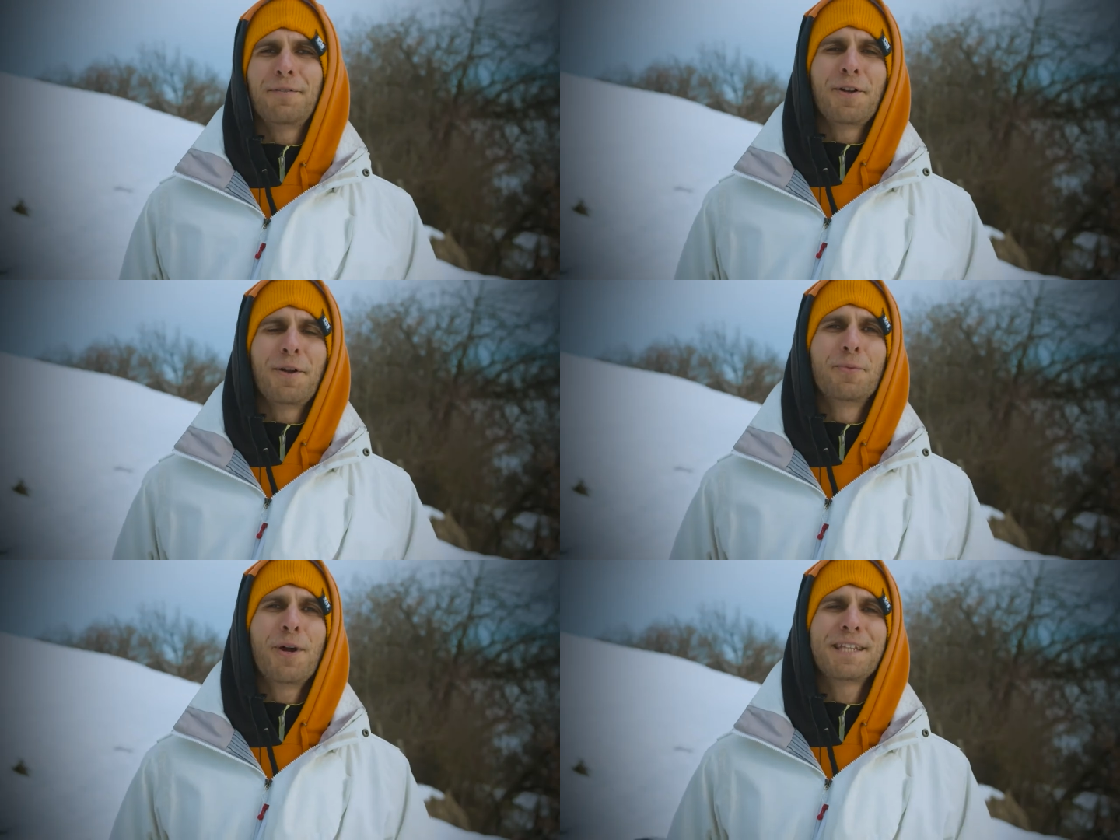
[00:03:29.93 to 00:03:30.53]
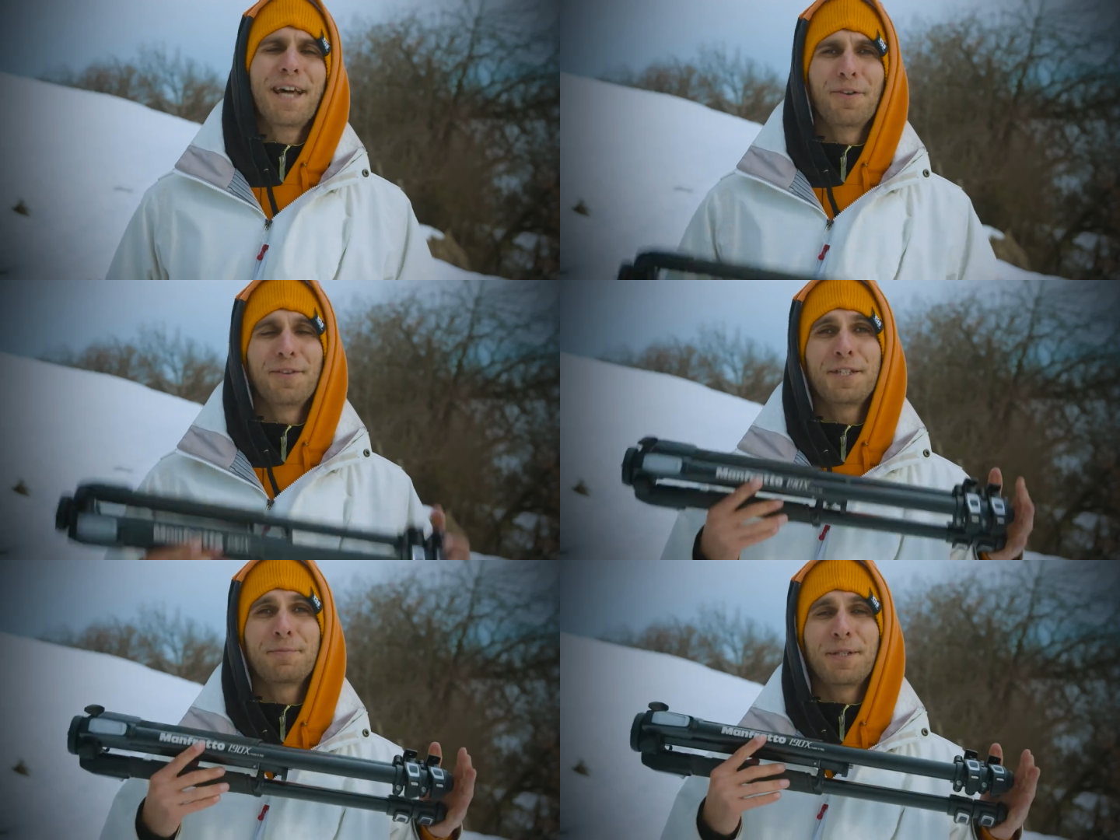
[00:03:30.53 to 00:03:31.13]
I'm gonna break
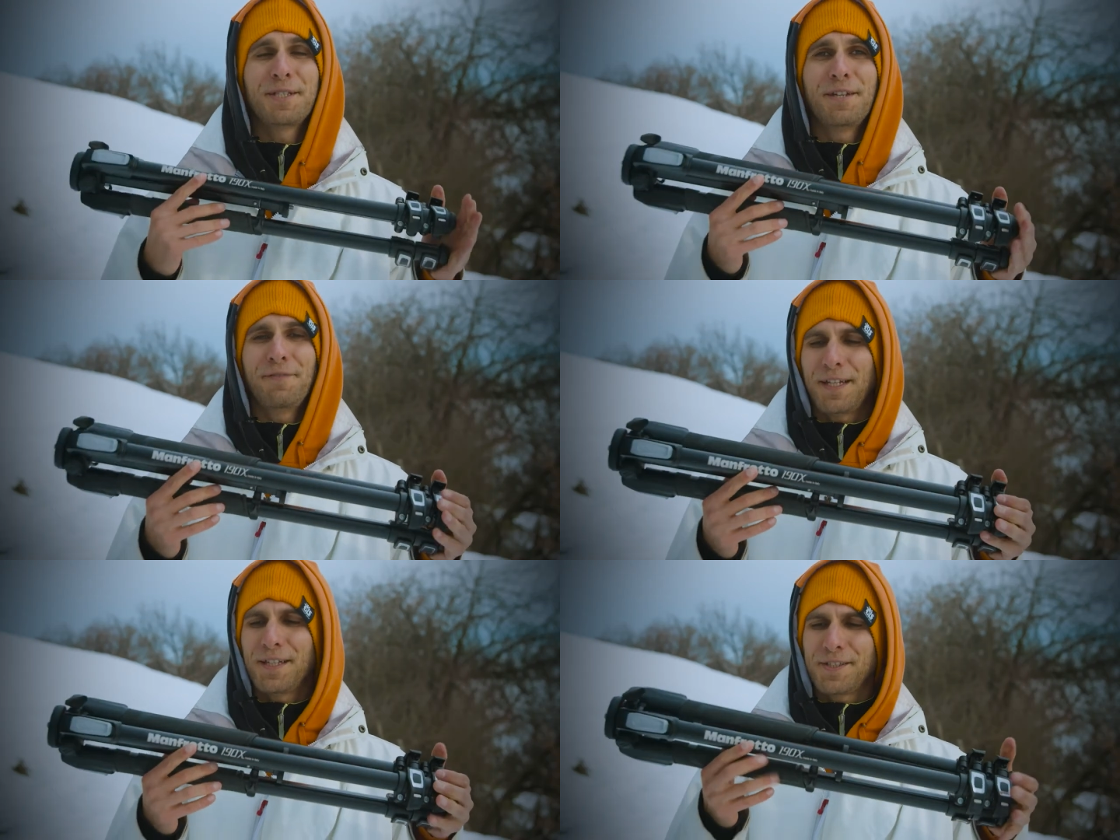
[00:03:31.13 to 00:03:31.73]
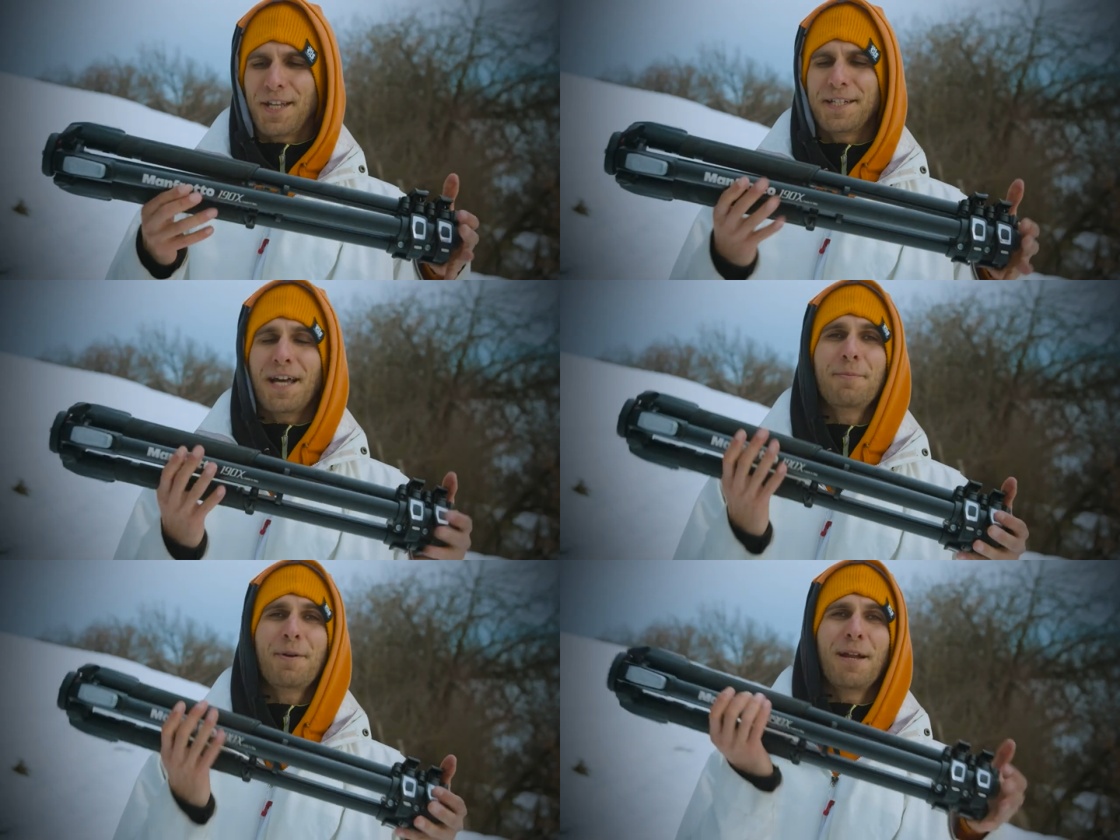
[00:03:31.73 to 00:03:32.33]
down this specific
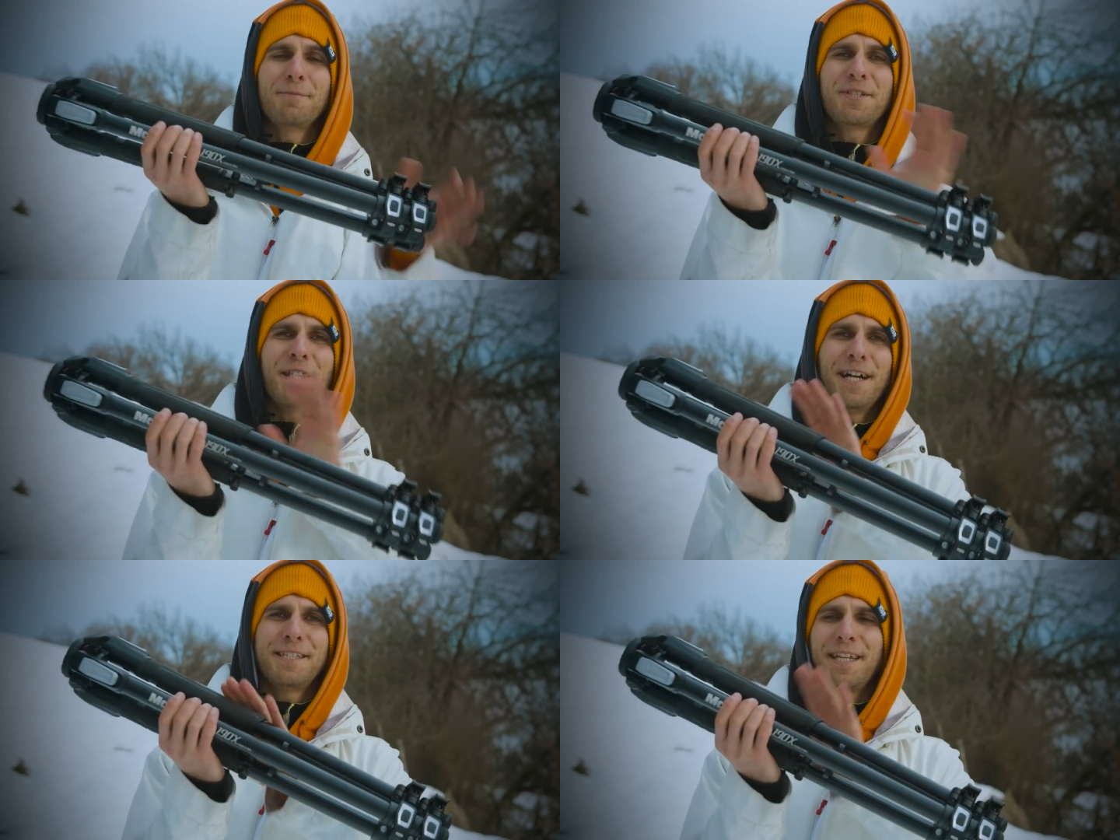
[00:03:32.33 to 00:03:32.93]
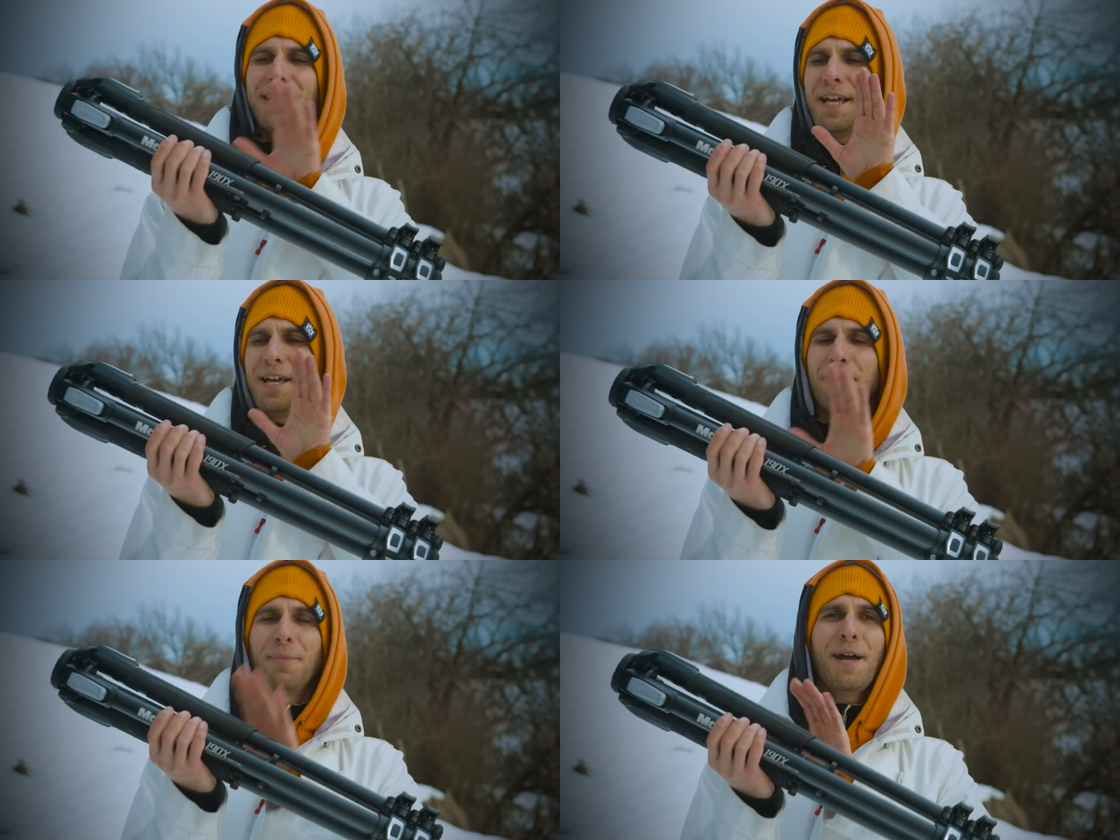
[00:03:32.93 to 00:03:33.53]
setup and I'm starting
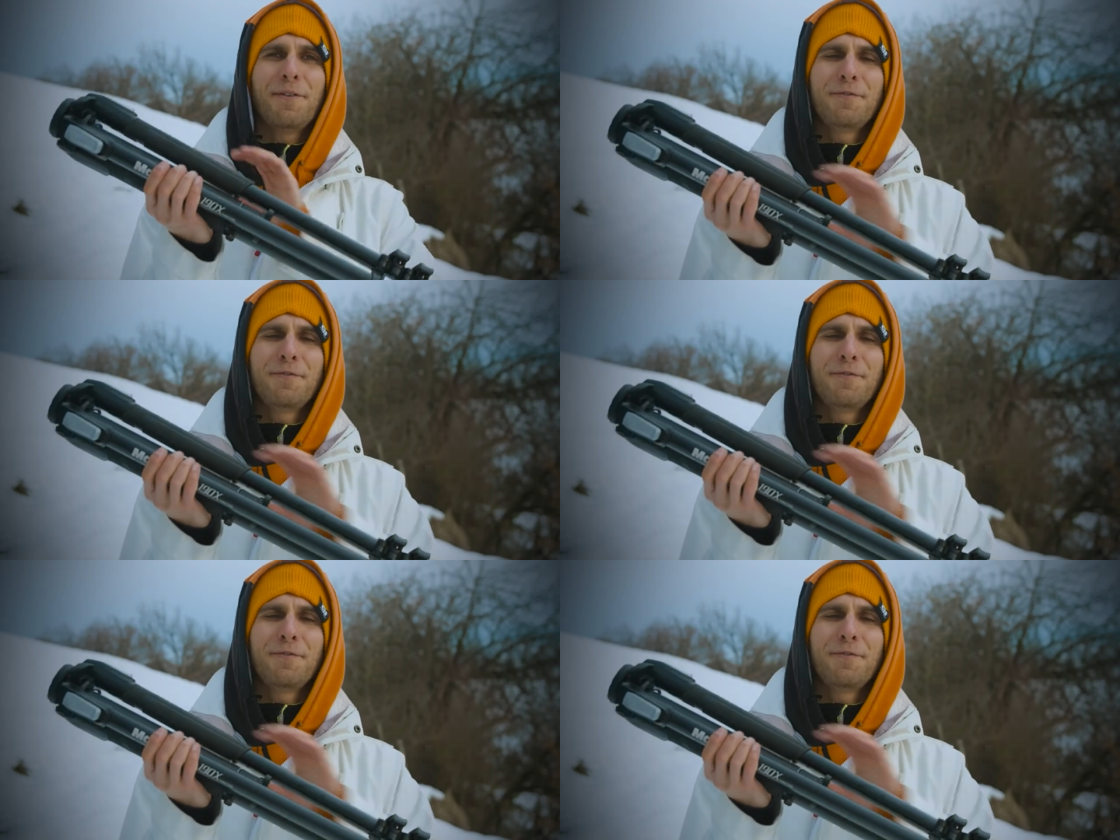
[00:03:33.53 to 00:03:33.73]
by